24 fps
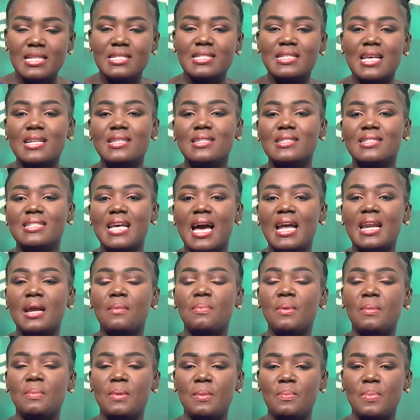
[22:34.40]
said designer
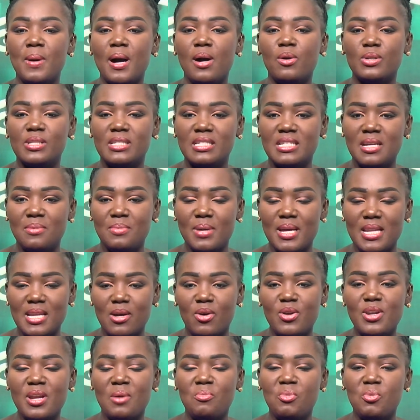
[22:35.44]
Papa Pao Jini Mende
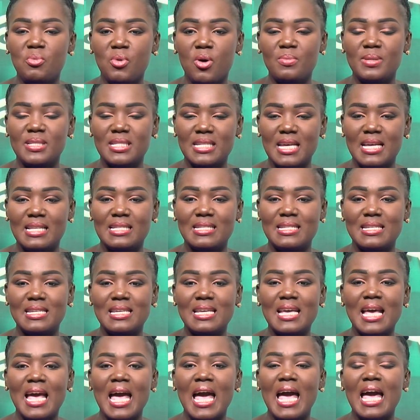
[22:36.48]
on the bobo me seti
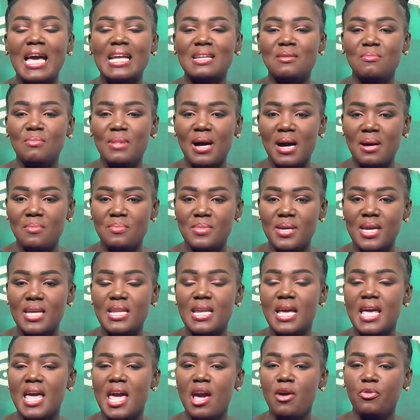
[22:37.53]
and the mame and
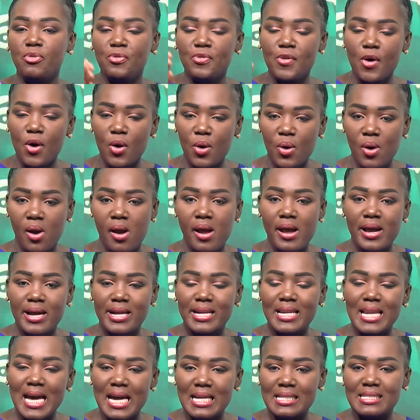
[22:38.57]
the A four
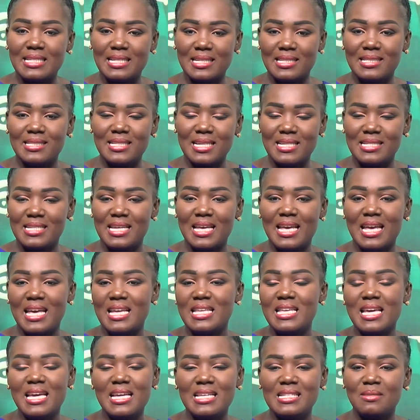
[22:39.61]
lighting. Just say
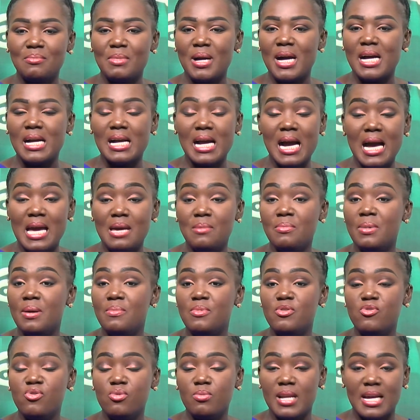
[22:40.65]
enye easy man can't
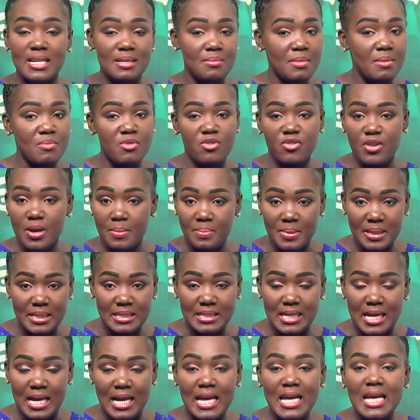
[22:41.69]
baby doom lighting mame intra
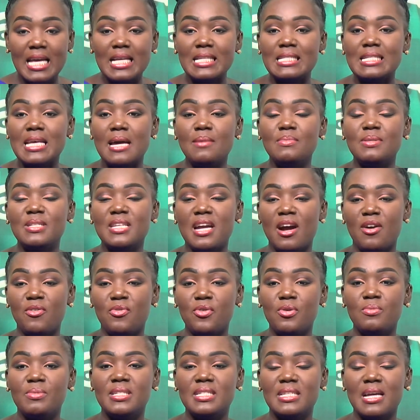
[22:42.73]
picture. M C R
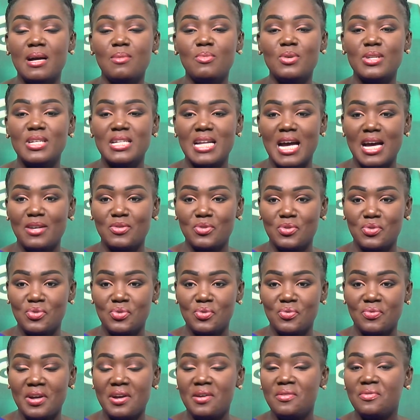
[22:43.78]
for me tiamu nyina so
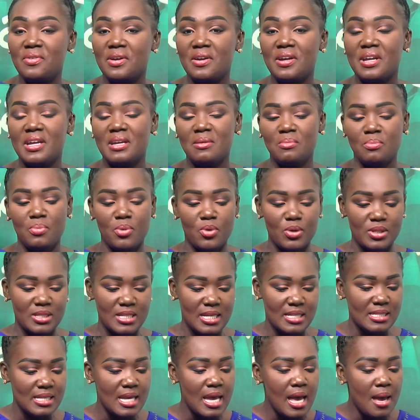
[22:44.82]
so very very
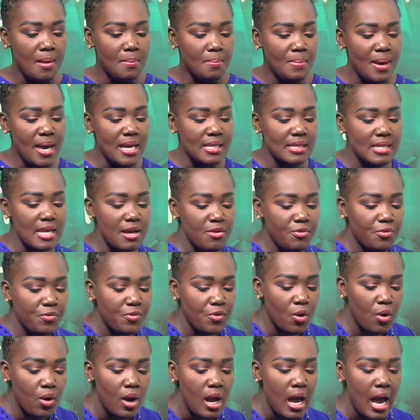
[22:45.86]
important birthday
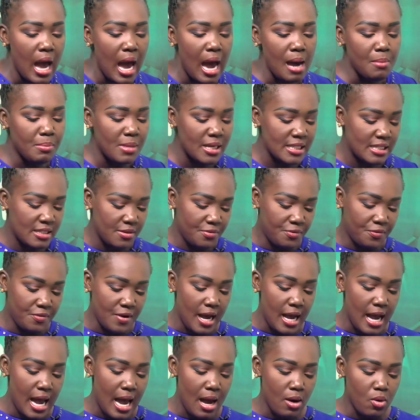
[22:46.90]
for Amma
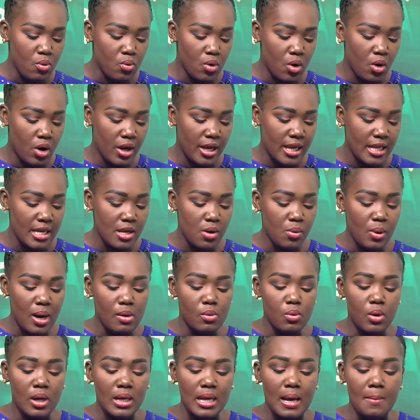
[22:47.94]
Adjifa
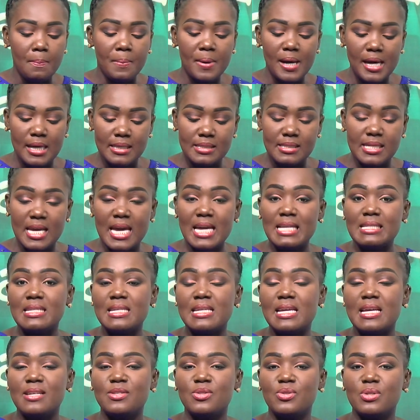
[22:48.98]
Ohenewaa Walla Pass eighteen
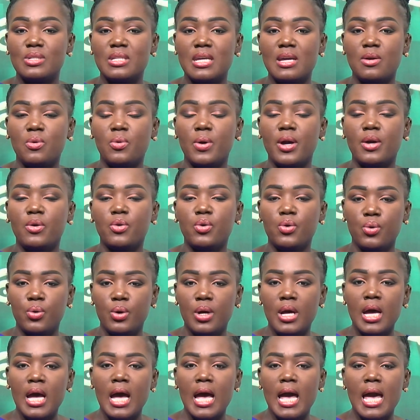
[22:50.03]
years today Kweku
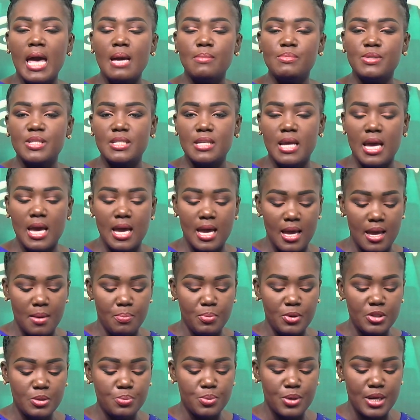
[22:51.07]
eh
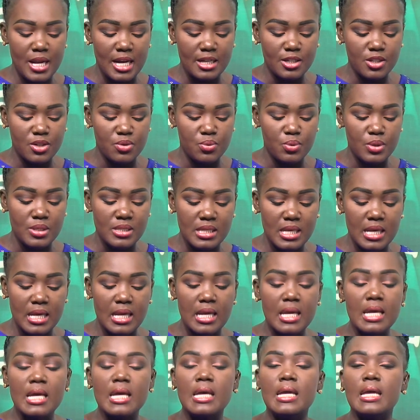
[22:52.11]
post production was say
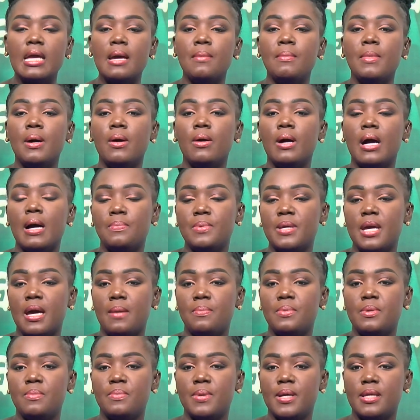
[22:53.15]
yeah ma happy
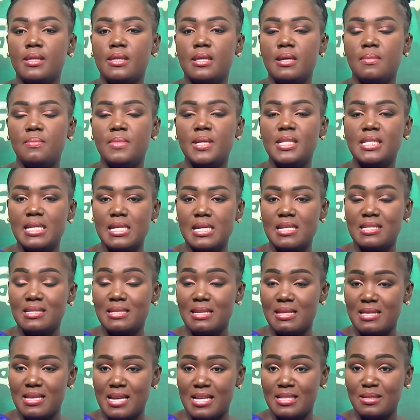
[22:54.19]
happy birthday me din e
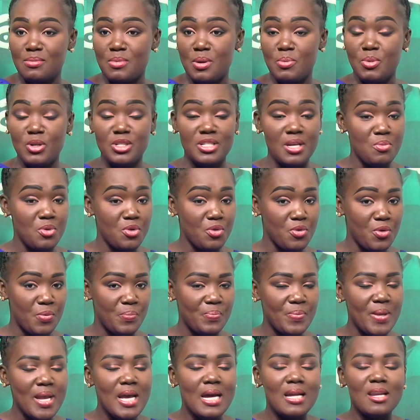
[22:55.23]
simple at me bosha mokom
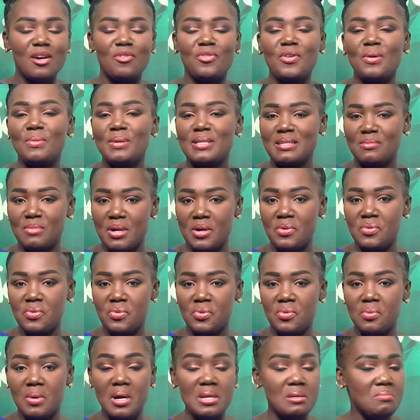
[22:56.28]
na from it ma
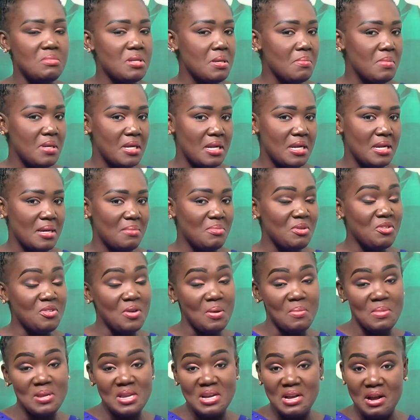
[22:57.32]
konko anim ne me dada me twa
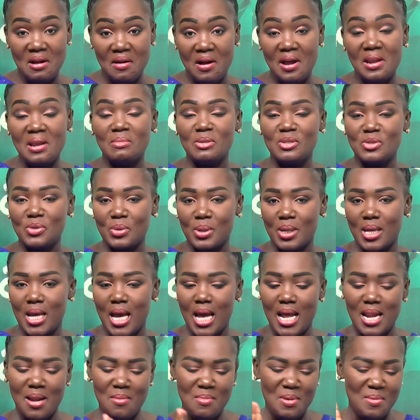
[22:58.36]
me nika kana me chokia